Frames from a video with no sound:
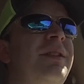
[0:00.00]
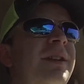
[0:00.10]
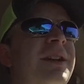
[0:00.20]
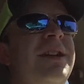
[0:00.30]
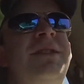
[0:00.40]

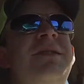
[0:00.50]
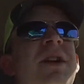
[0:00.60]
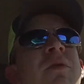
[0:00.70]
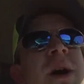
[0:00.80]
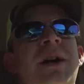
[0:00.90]
I guess you
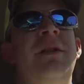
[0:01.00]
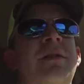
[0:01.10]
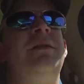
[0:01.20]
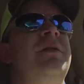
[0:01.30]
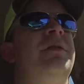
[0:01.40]
saw my
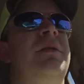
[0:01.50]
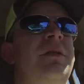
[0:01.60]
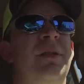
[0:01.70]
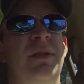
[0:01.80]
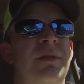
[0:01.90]

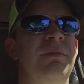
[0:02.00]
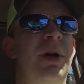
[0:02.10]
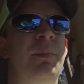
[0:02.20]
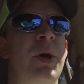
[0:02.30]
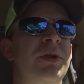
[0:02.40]

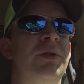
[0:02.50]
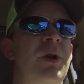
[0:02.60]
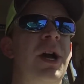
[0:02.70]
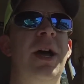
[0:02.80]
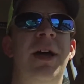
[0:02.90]
post
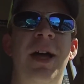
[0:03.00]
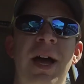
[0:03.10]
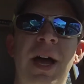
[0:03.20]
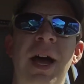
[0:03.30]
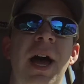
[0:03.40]
where I
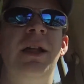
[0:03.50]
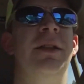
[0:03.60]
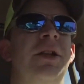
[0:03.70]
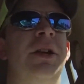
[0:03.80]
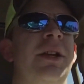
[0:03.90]

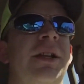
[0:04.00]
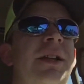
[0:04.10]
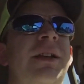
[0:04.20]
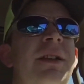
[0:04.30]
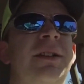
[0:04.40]
literally